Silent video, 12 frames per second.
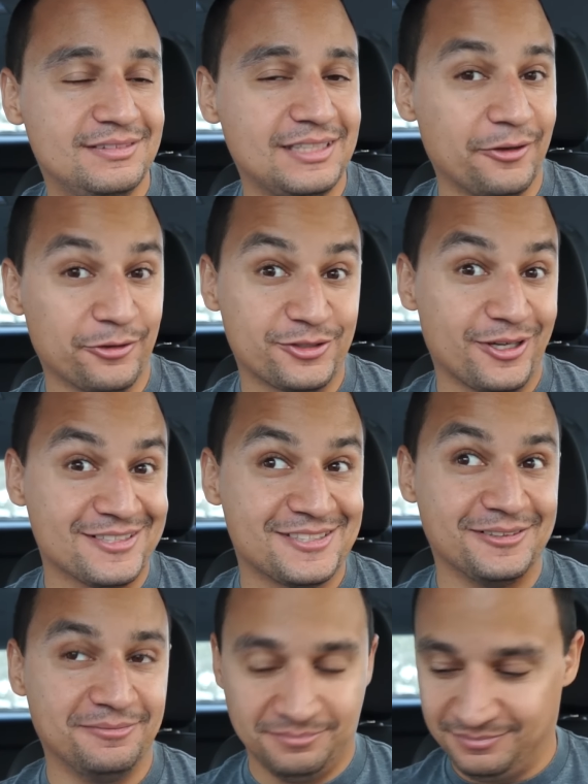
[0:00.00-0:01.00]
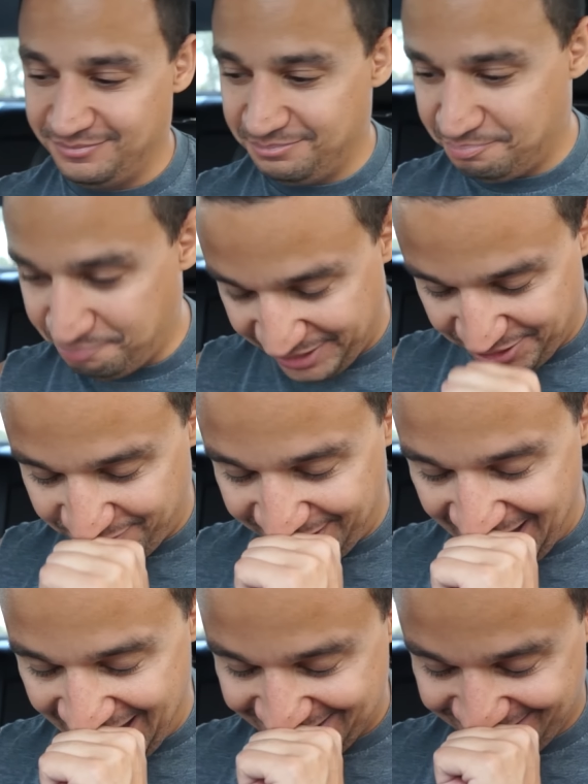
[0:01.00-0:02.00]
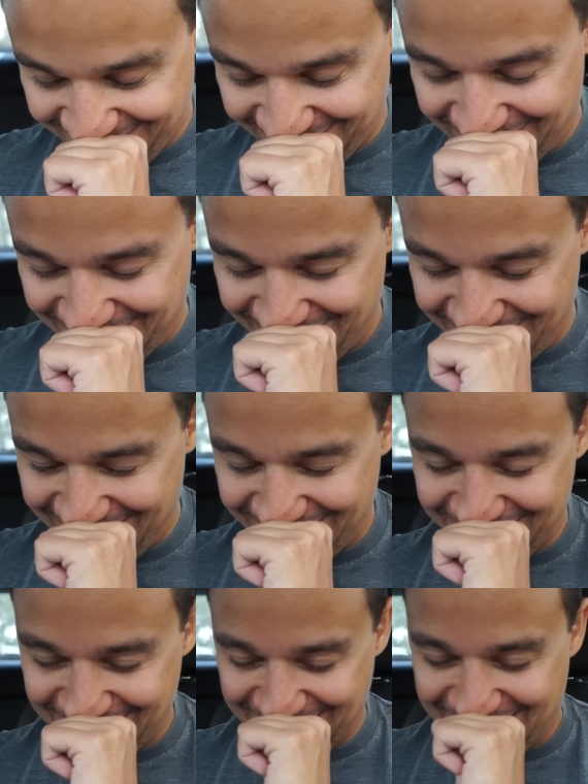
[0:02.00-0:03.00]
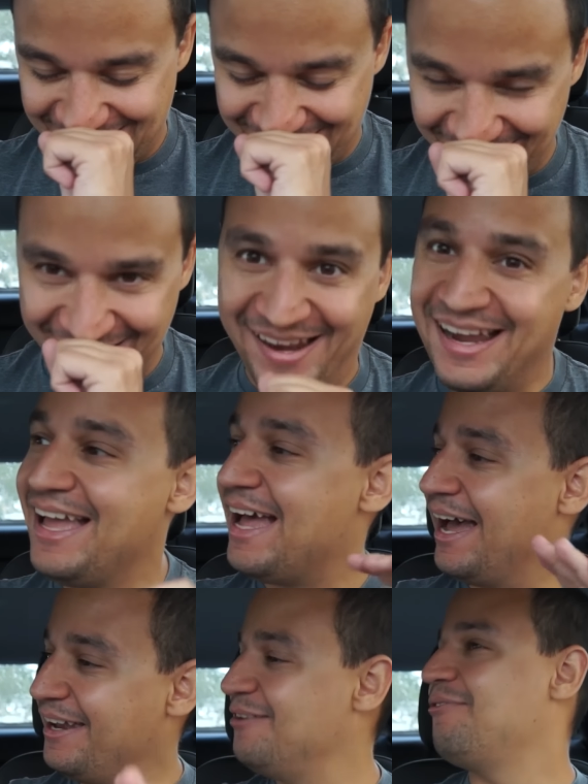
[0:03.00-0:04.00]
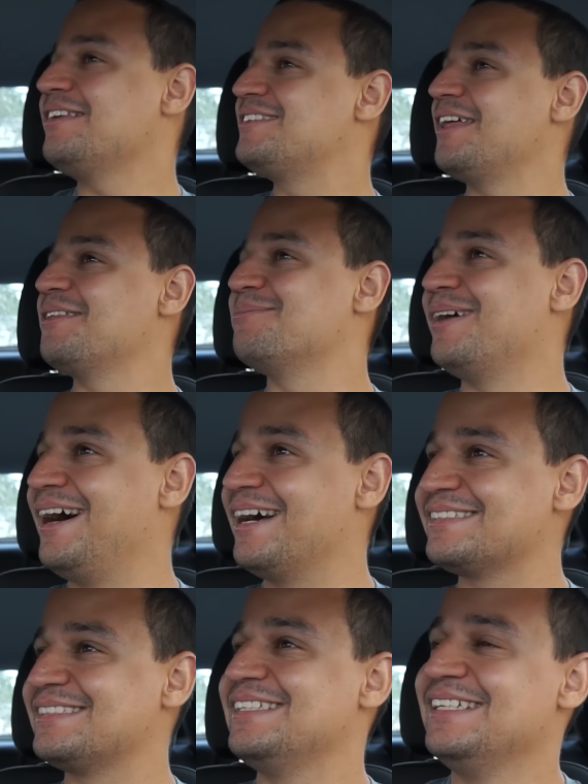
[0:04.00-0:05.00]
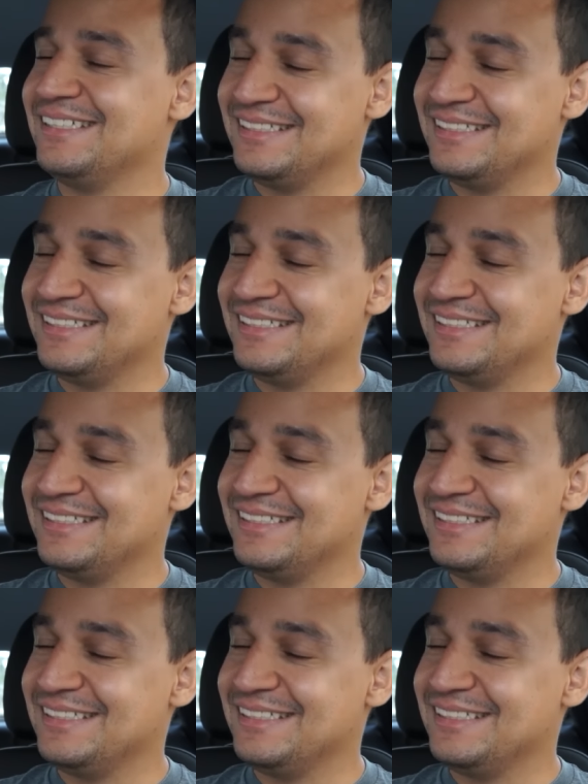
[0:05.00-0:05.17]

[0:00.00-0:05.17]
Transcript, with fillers: That looks awesome. Be too relaxed. Don't do it. Don't do it. And if I saw the box,